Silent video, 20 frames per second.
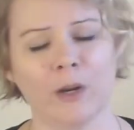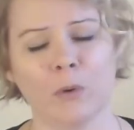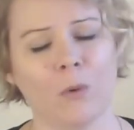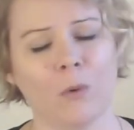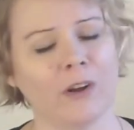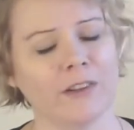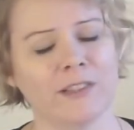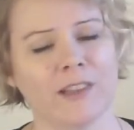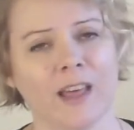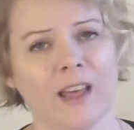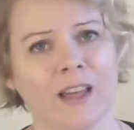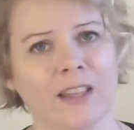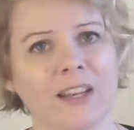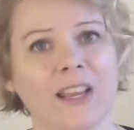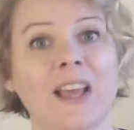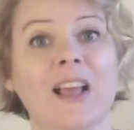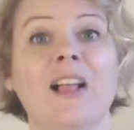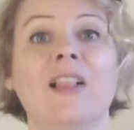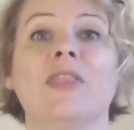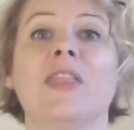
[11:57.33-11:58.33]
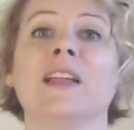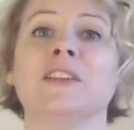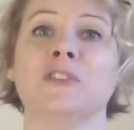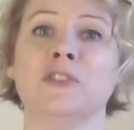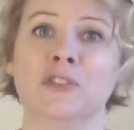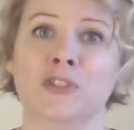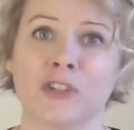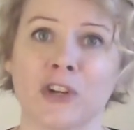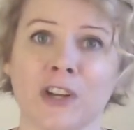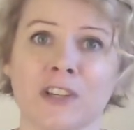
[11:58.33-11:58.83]
wants that. That's
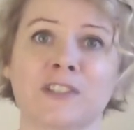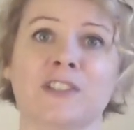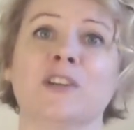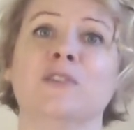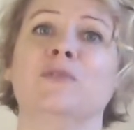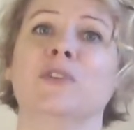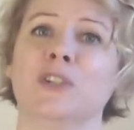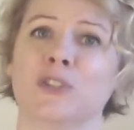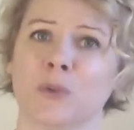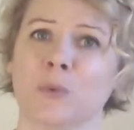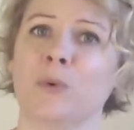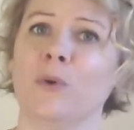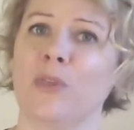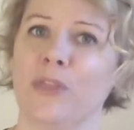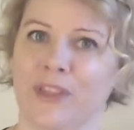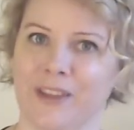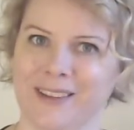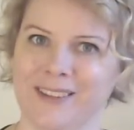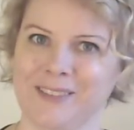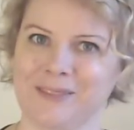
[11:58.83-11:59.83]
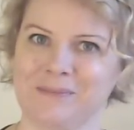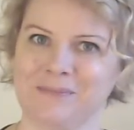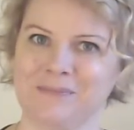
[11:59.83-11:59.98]
just a visual thing.